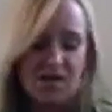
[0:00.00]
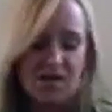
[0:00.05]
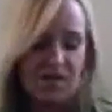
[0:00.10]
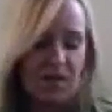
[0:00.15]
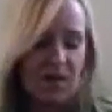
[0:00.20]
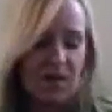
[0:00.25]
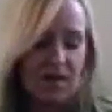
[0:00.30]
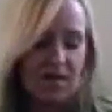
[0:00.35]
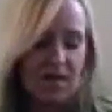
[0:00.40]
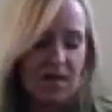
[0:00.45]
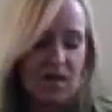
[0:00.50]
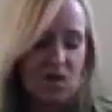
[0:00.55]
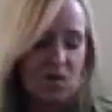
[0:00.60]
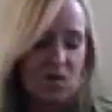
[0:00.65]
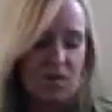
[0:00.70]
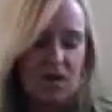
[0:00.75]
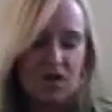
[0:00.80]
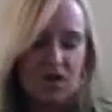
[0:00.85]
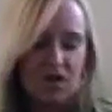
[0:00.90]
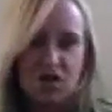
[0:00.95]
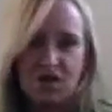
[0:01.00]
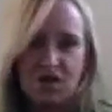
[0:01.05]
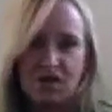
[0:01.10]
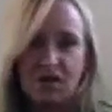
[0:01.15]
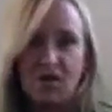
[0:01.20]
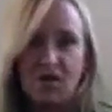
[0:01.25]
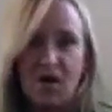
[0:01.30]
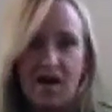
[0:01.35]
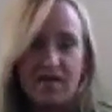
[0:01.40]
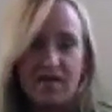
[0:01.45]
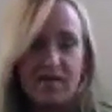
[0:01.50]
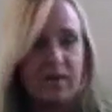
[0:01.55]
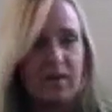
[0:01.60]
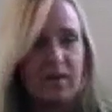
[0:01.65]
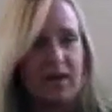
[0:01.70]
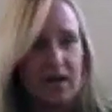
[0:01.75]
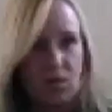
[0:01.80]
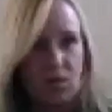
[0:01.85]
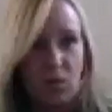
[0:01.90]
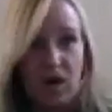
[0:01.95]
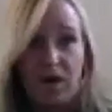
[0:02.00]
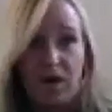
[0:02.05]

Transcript: it's funny that you mentioned the live plan